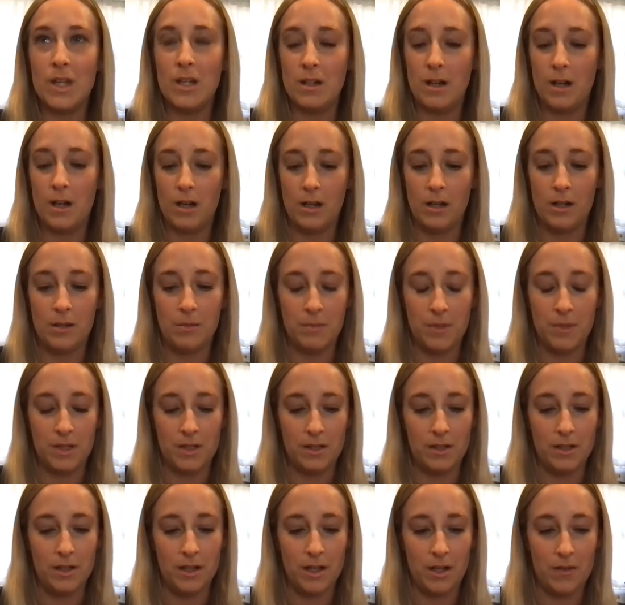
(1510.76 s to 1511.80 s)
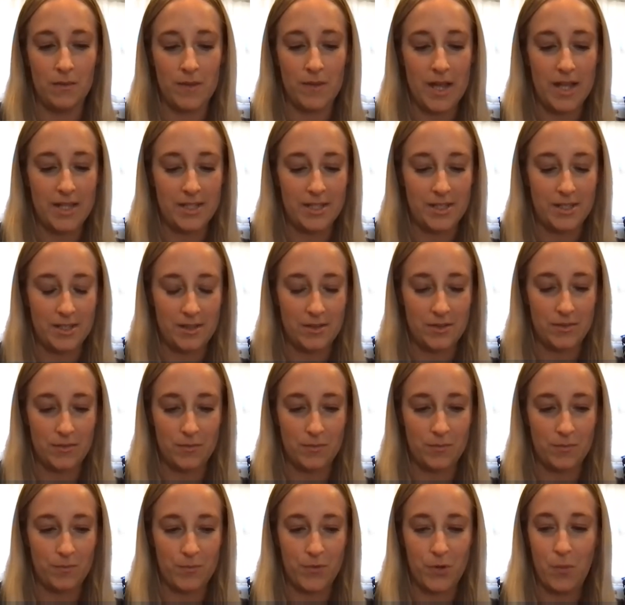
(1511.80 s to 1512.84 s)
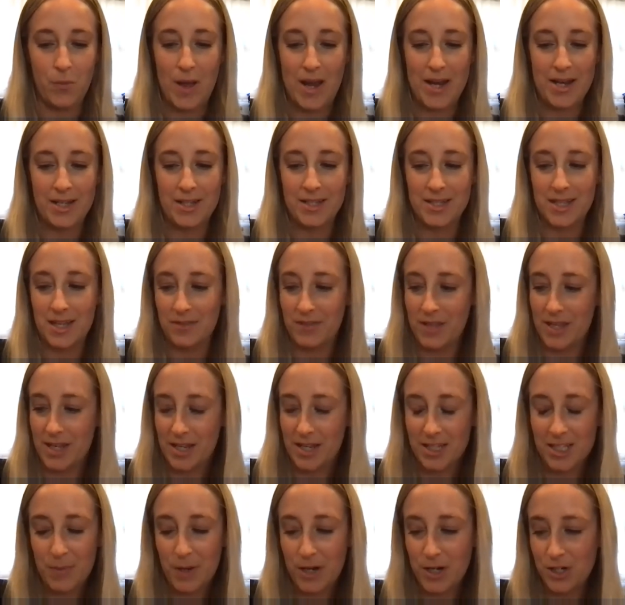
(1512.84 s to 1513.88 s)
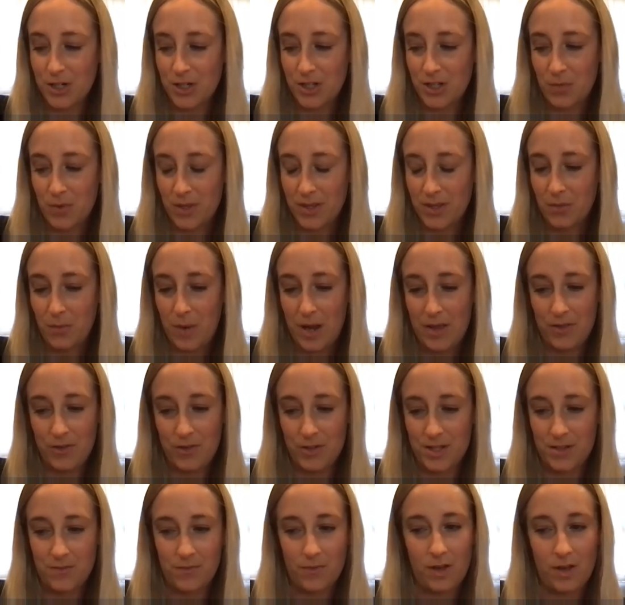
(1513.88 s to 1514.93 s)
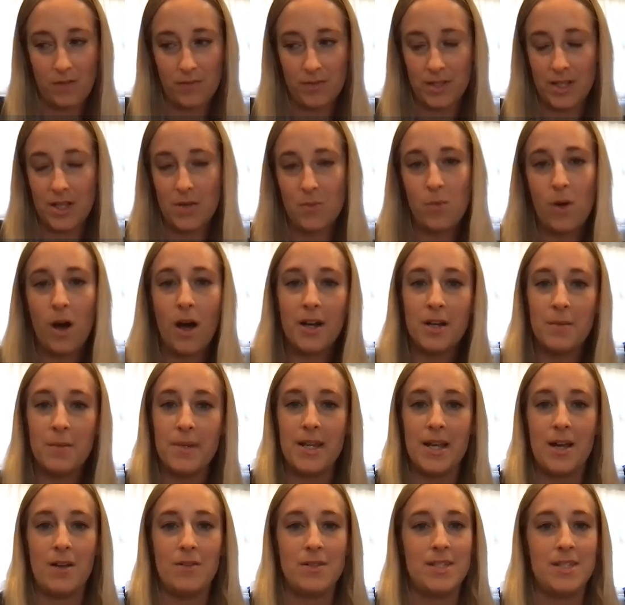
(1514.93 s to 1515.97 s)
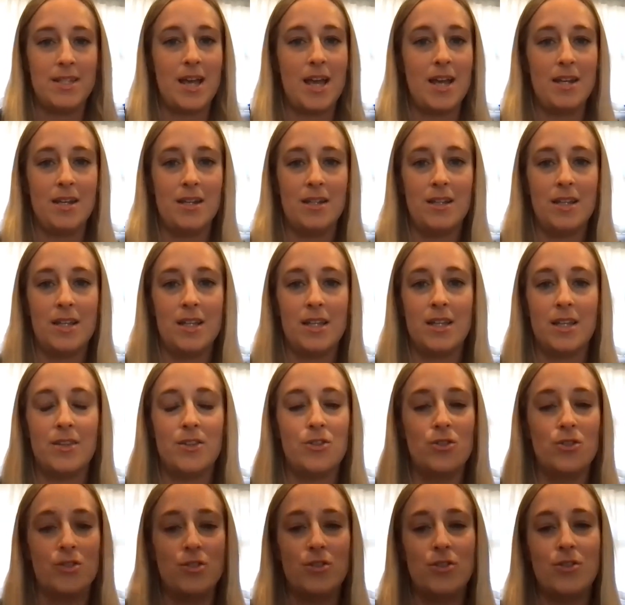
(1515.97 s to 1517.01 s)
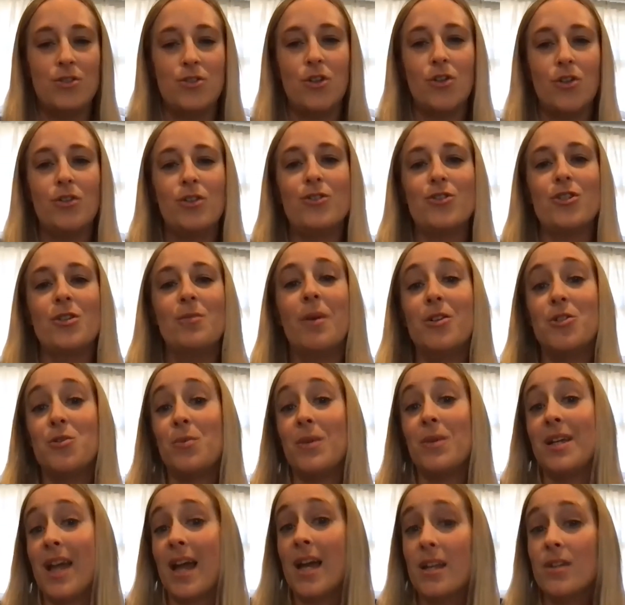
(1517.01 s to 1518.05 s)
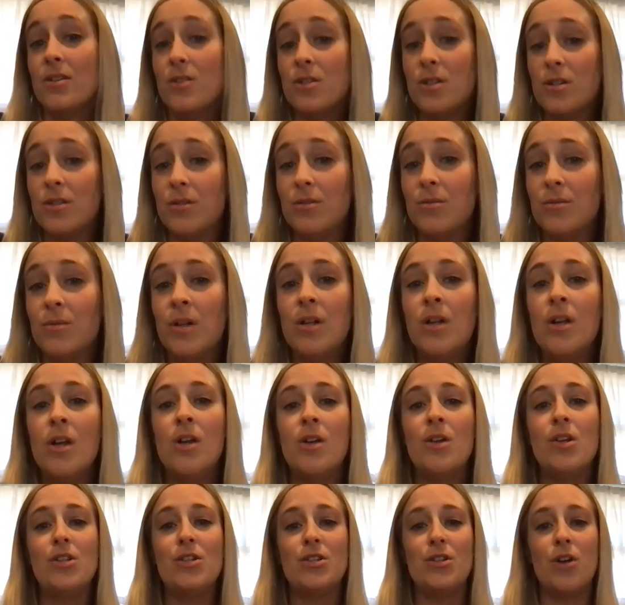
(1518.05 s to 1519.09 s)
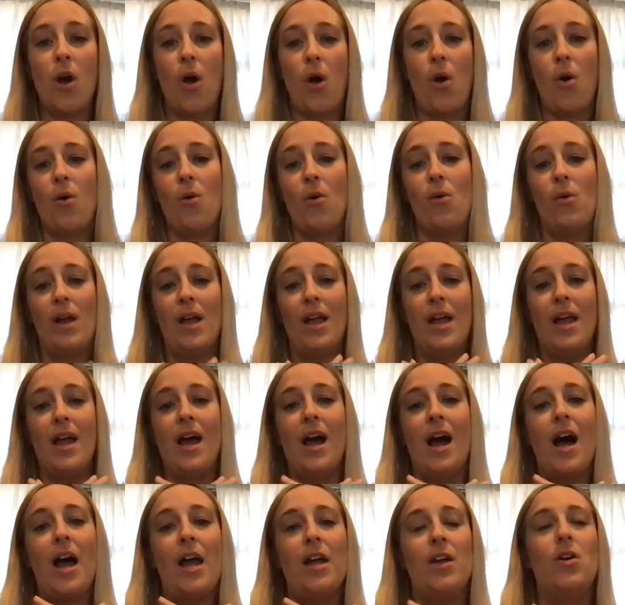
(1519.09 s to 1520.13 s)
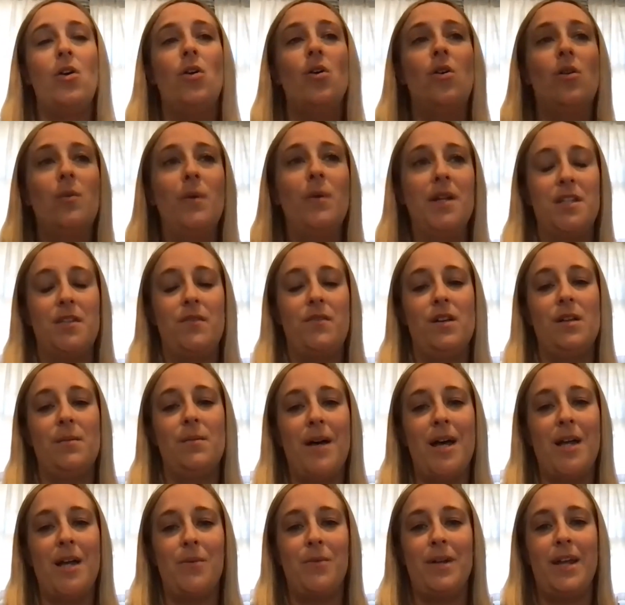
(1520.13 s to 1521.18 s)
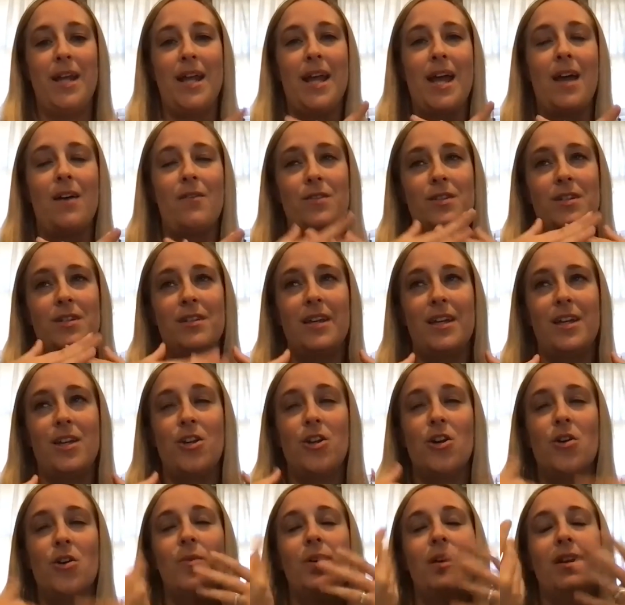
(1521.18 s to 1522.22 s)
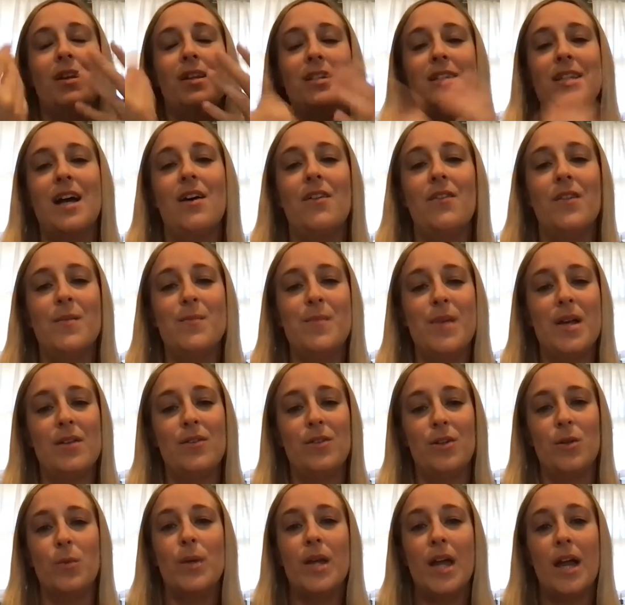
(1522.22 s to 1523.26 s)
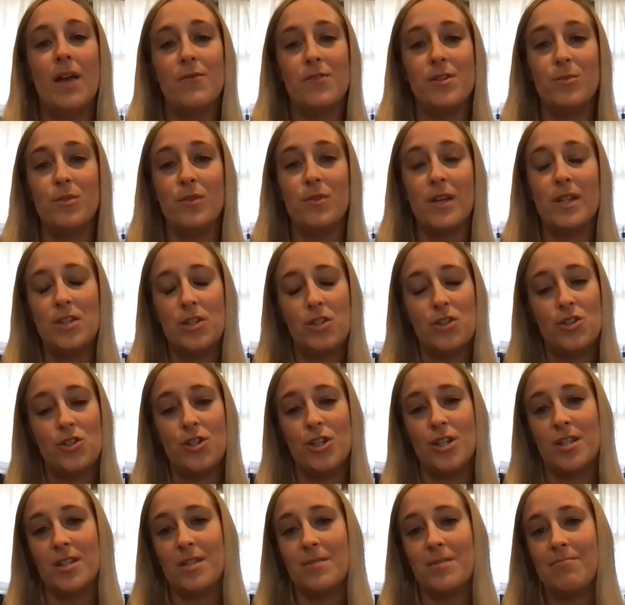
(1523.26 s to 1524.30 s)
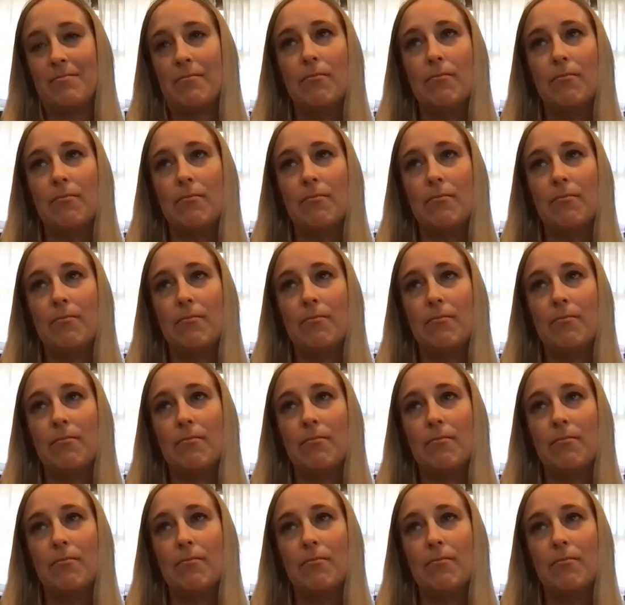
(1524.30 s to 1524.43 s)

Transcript: um, it's the weddings that like especially when the weather's involved and they want to be outside and like there's there's only so much we can do so I always feel bad when I have to like go in and tell them that, like we have to move. there's just,